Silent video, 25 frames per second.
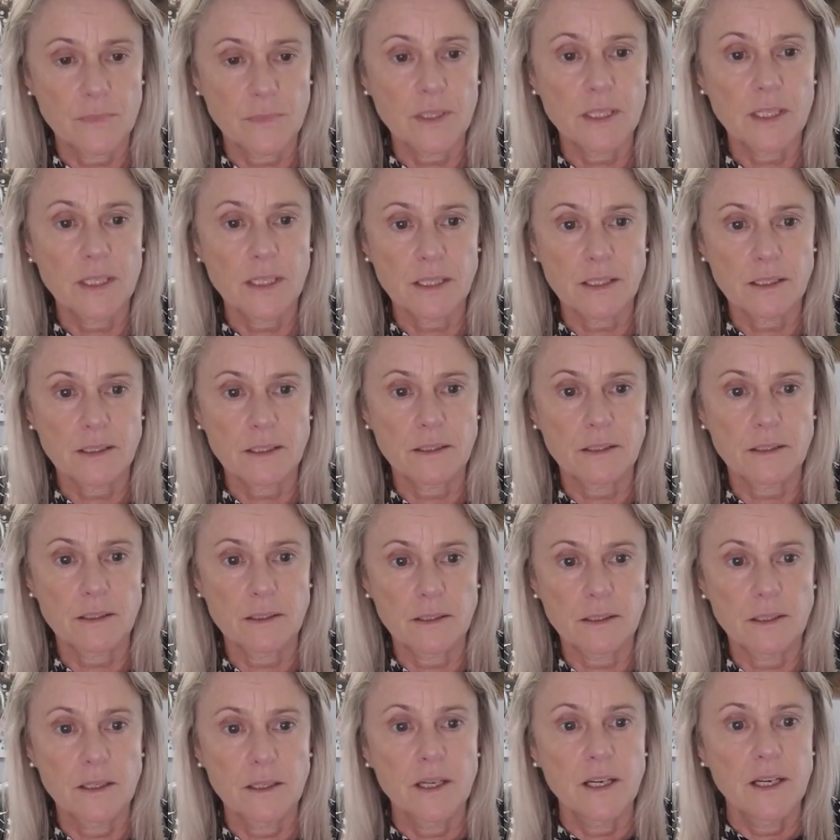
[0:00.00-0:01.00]
Yeah.
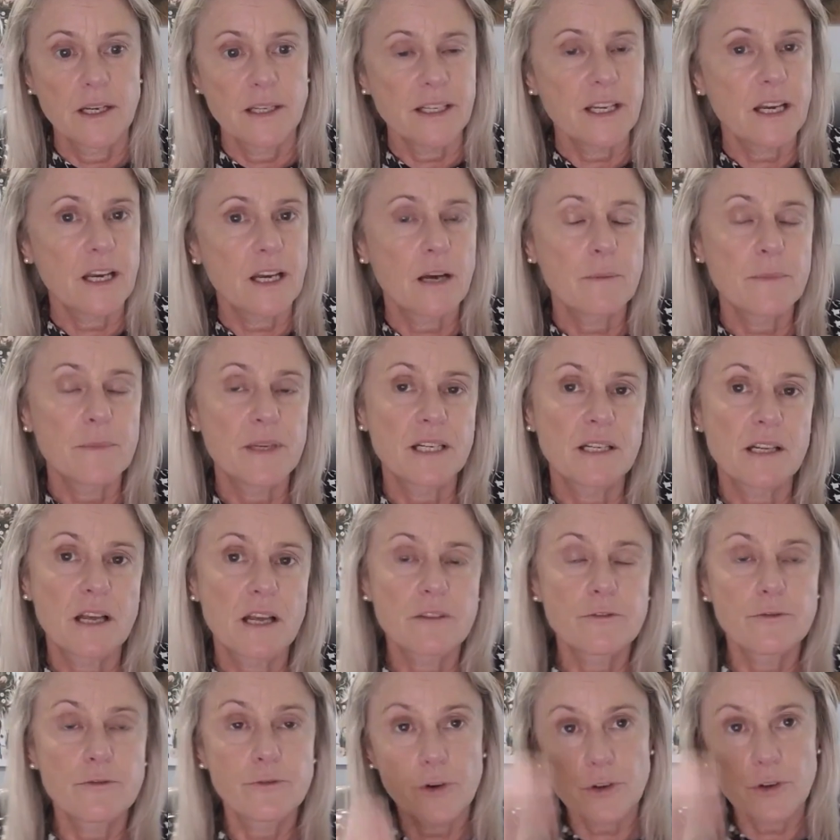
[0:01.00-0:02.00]
I mean,
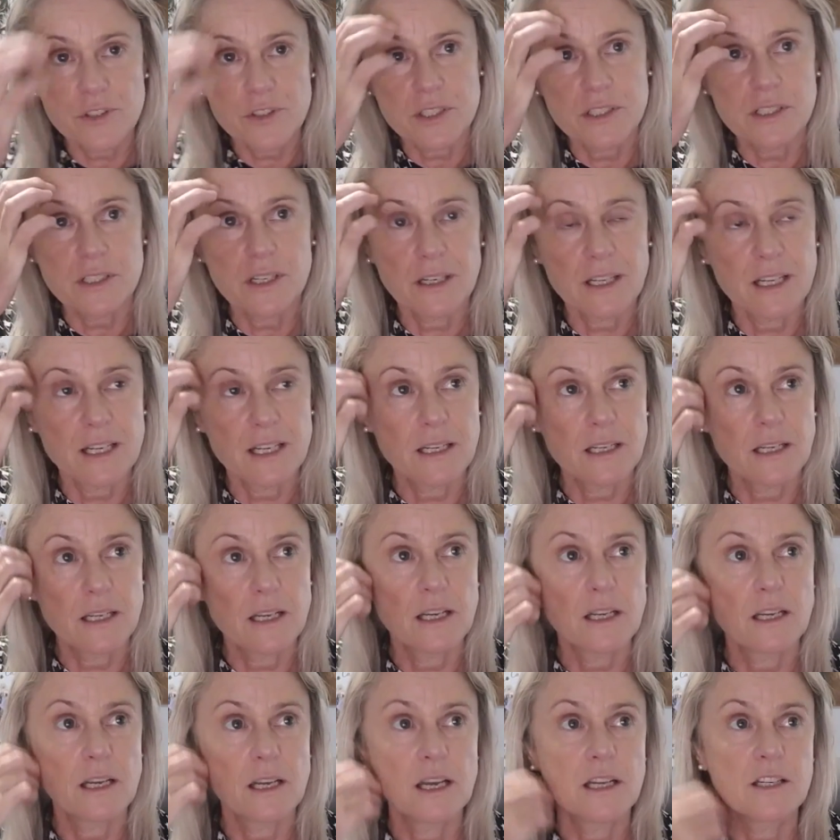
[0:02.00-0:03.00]
unfortunately,
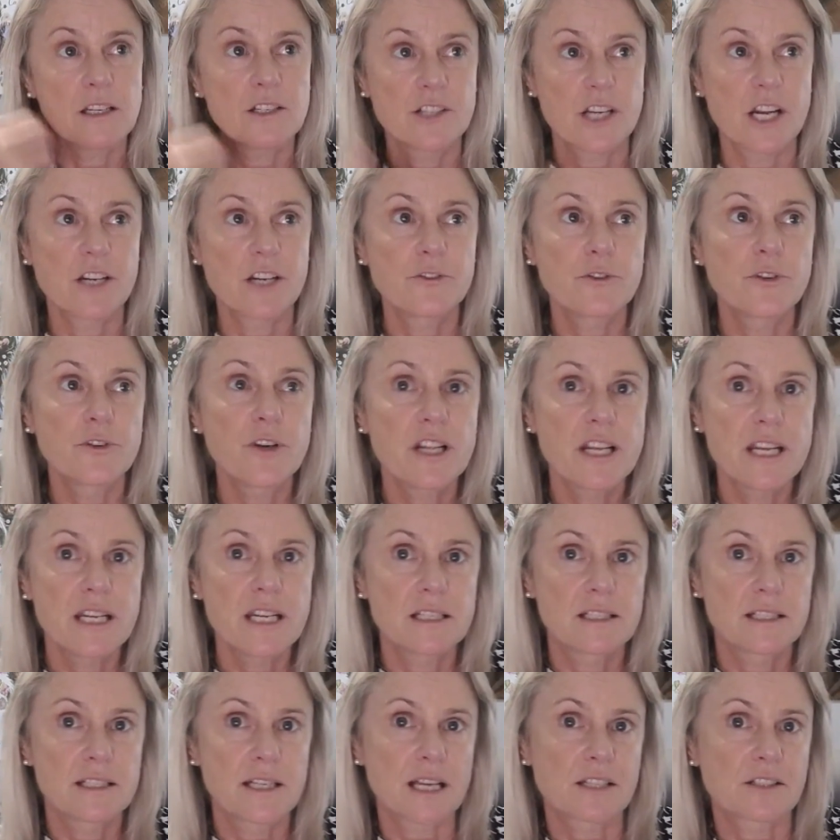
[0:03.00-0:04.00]
it
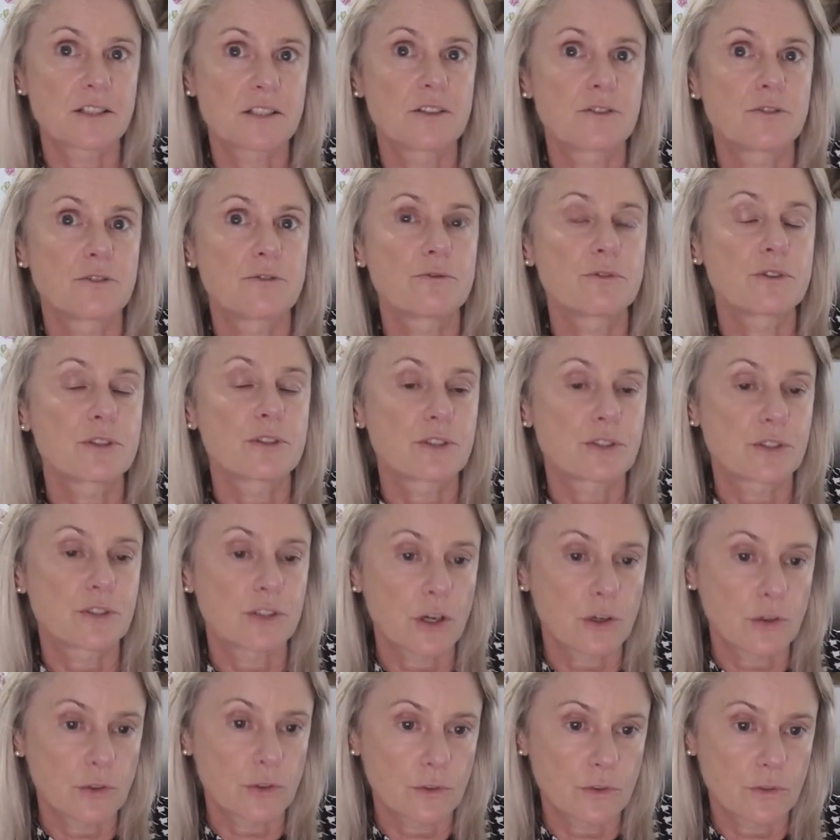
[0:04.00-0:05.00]
generally doesn't
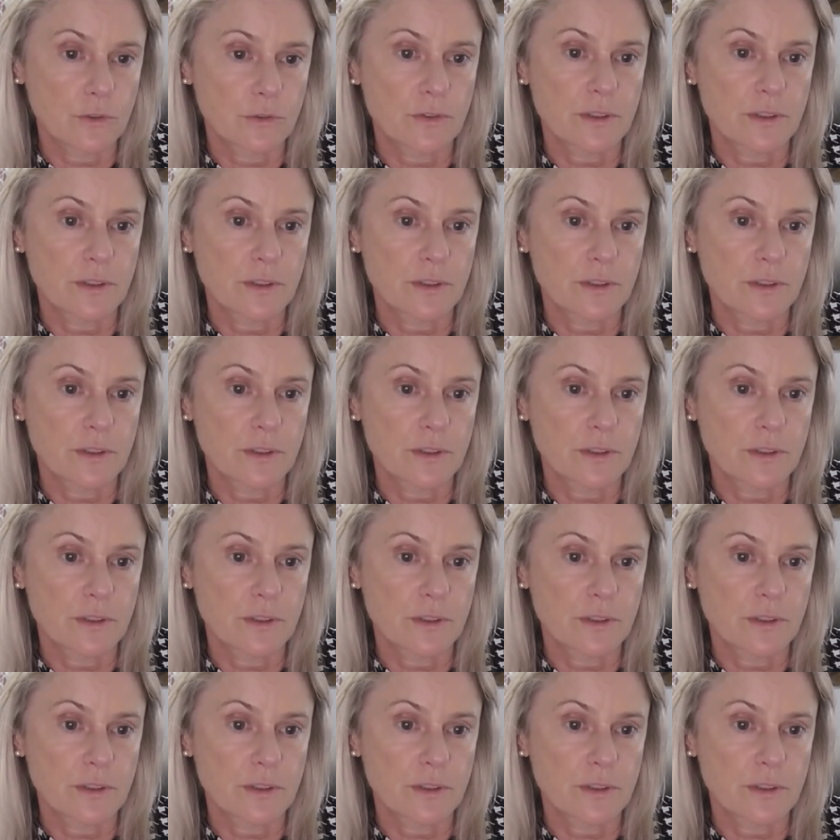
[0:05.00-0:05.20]
resolve